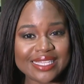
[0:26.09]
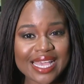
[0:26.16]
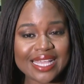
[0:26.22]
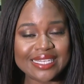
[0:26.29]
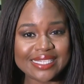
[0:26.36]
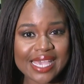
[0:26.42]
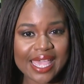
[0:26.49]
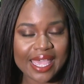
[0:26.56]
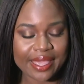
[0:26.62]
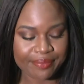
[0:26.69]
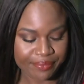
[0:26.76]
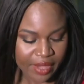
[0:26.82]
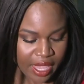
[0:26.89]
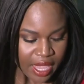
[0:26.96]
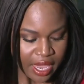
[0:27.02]
that day.
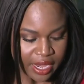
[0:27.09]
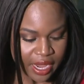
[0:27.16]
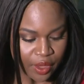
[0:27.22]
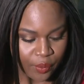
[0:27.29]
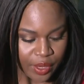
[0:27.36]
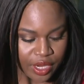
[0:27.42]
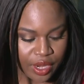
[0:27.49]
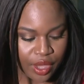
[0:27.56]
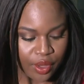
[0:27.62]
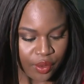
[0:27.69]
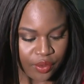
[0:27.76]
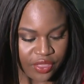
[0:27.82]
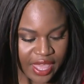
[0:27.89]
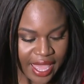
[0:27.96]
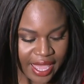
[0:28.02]
Now, we
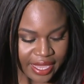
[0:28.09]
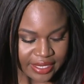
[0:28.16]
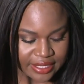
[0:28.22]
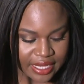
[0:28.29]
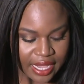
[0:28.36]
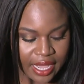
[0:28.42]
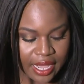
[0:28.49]
know that